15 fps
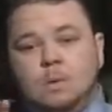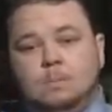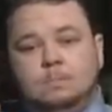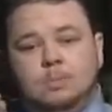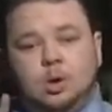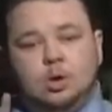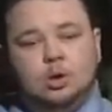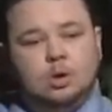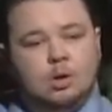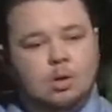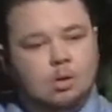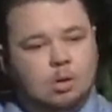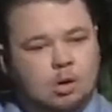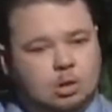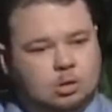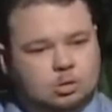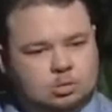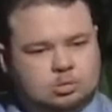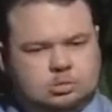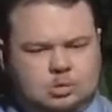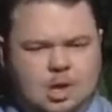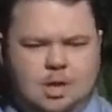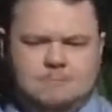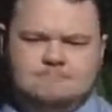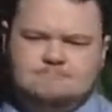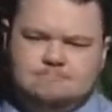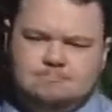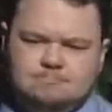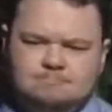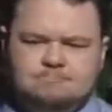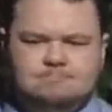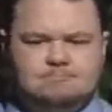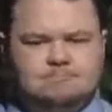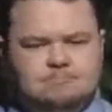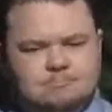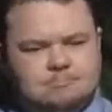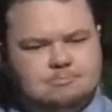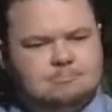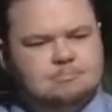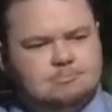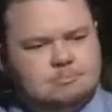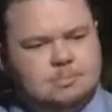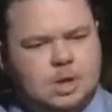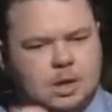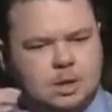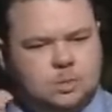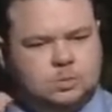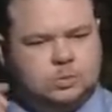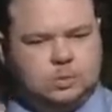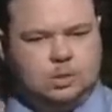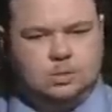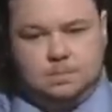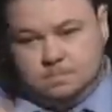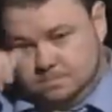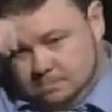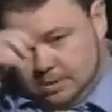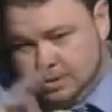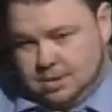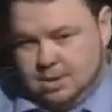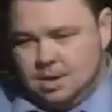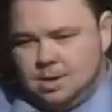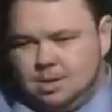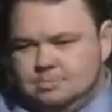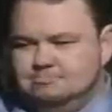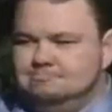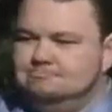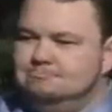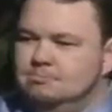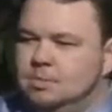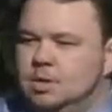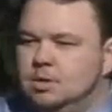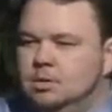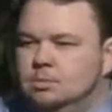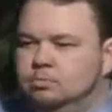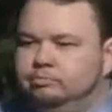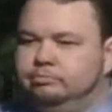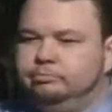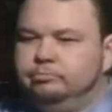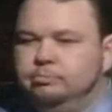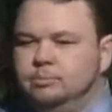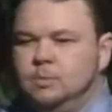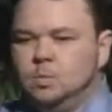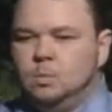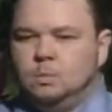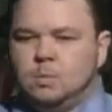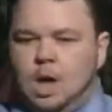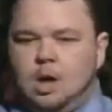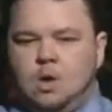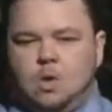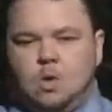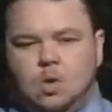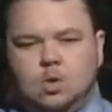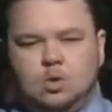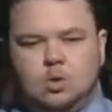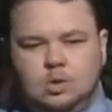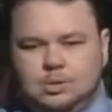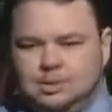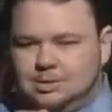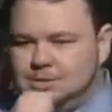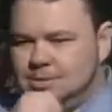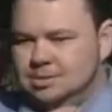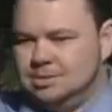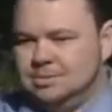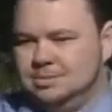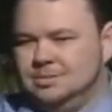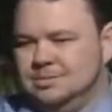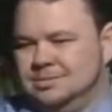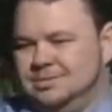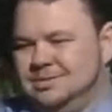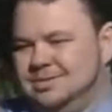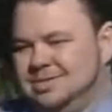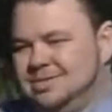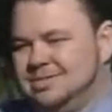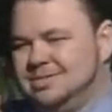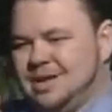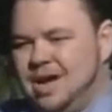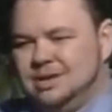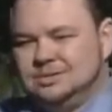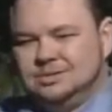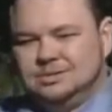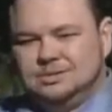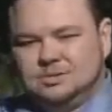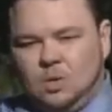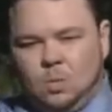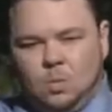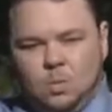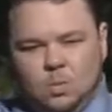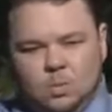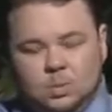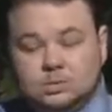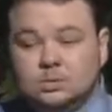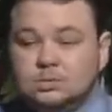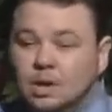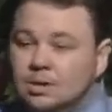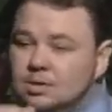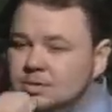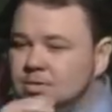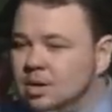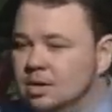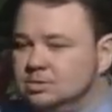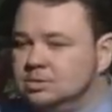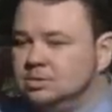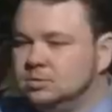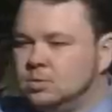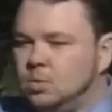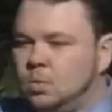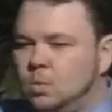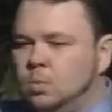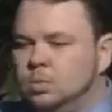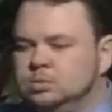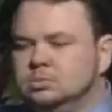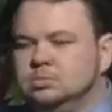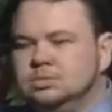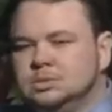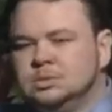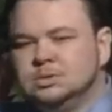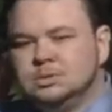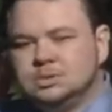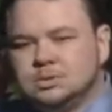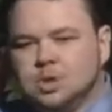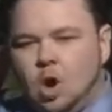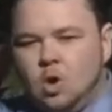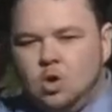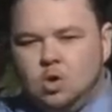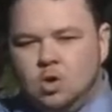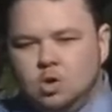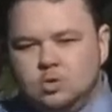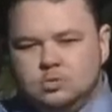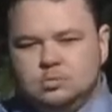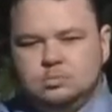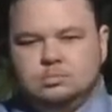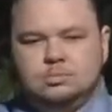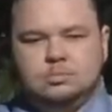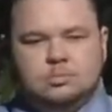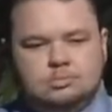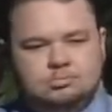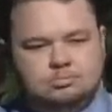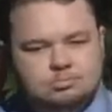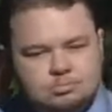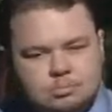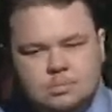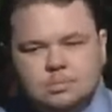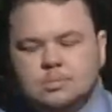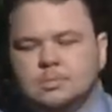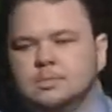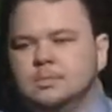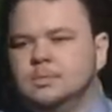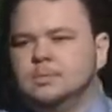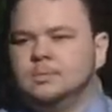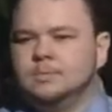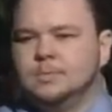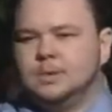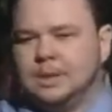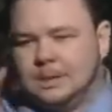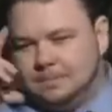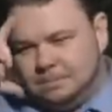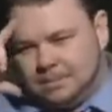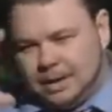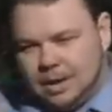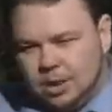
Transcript: Now, women who were going there had equal educational access, or they did not. Uh, what they did was have ladies' courses, and those ladies' courses were not standard